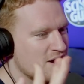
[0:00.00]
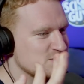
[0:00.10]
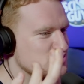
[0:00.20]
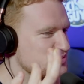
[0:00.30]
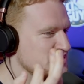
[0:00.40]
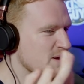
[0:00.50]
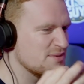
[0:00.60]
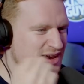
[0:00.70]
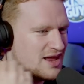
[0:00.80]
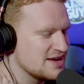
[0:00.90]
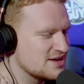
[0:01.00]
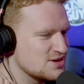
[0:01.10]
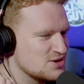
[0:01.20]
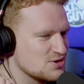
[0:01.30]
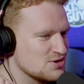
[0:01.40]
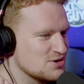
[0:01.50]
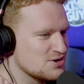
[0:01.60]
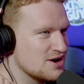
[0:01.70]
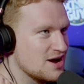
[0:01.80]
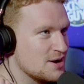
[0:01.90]
parts would be something like
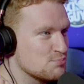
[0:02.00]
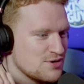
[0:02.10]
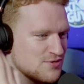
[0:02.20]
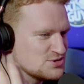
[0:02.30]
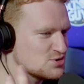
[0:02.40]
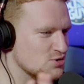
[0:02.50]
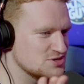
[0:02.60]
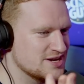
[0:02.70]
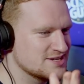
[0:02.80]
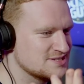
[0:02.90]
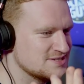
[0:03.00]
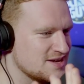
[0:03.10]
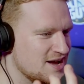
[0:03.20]
your uh, prefrontal cortex.